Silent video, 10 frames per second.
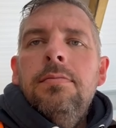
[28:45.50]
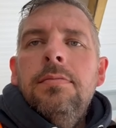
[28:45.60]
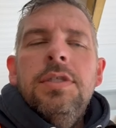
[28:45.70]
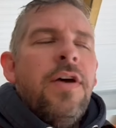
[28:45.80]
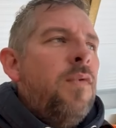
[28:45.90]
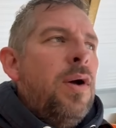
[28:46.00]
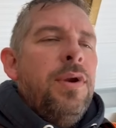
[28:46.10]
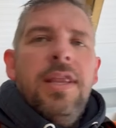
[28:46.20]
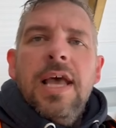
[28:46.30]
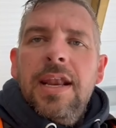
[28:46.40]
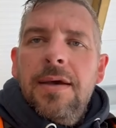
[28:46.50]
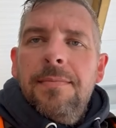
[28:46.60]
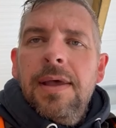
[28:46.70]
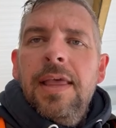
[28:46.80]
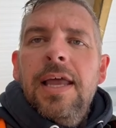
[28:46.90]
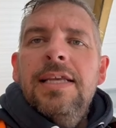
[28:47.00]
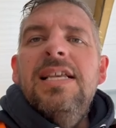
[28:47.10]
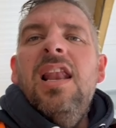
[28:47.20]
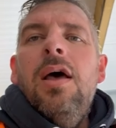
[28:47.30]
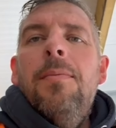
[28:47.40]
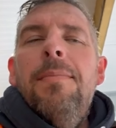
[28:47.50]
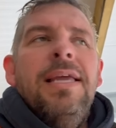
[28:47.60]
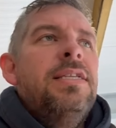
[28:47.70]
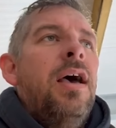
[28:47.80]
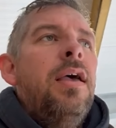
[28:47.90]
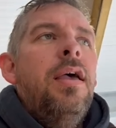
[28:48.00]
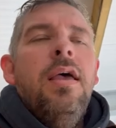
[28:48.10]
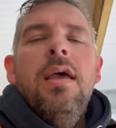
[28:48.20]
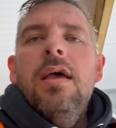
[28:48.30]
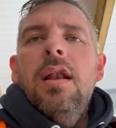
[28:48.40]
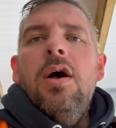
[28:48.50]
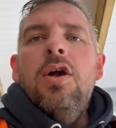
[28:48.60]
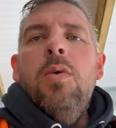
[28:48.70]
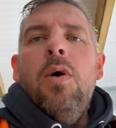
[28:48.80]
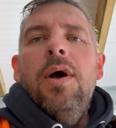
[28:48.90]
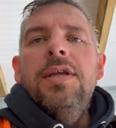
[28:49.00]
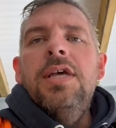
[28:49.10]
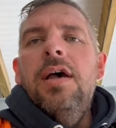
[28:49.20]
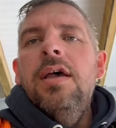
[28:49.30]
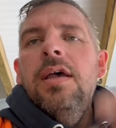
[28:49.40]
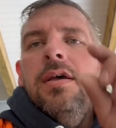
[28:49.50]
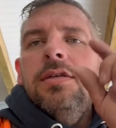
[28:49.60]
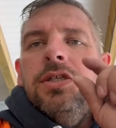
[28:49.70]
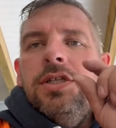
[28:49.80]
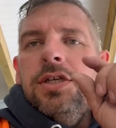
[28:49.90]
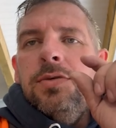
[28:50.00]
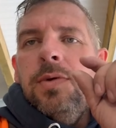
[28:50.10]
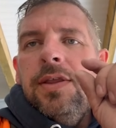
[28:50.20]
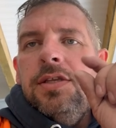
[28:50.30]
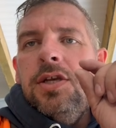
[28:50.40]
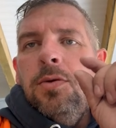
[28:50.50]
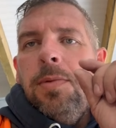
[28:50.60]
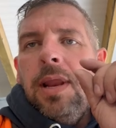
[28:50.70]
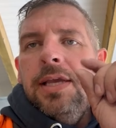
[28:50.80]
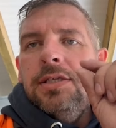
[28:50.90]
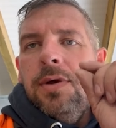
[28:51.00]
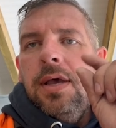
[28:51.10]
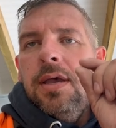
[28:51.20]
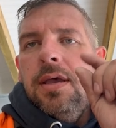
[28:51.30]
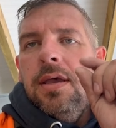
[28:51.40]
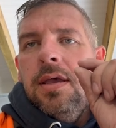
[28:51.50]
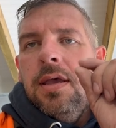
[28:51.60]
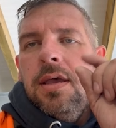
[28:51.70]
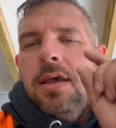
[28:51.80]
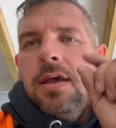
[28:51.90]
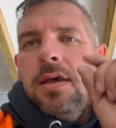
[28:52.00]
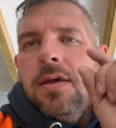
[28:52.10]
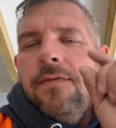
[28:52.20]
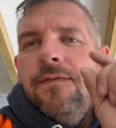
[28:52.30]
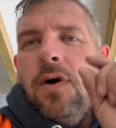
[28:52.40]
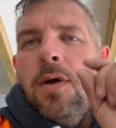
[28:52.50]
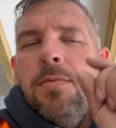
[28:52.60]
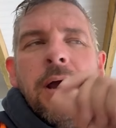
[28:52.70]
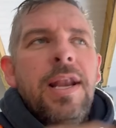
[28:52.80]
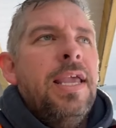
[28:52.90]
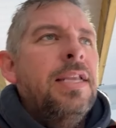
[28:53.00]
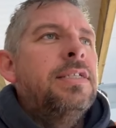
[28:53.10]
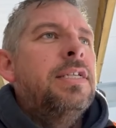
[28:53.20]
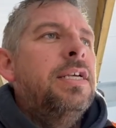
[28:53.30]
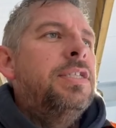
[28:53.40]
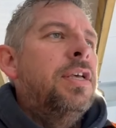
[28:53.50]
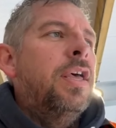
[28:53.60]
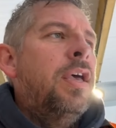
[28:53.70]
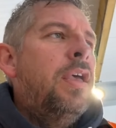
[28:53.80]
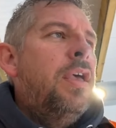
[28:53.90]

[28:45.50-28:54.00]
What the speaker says: So I've welded that up, and that is a lot better, a lot quieter. It's just where the 2 plates were vibrating against each other.